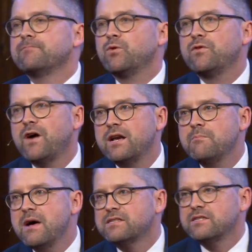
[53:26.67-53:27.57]
we find a
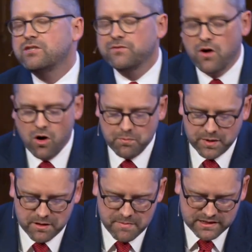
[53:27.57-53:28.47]
message of hope
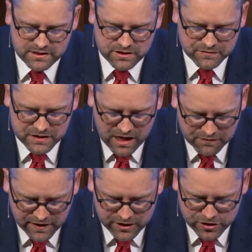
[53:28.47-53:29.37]
and a message of
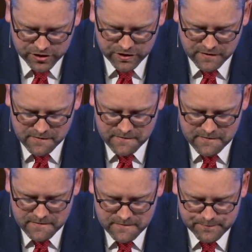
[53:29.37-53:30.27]
salvation.
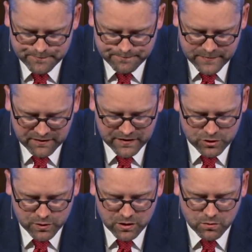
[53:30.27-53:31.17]
If
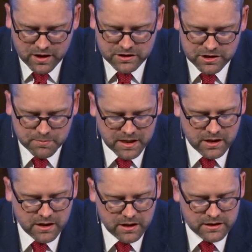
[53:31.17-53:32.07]
Israel was to be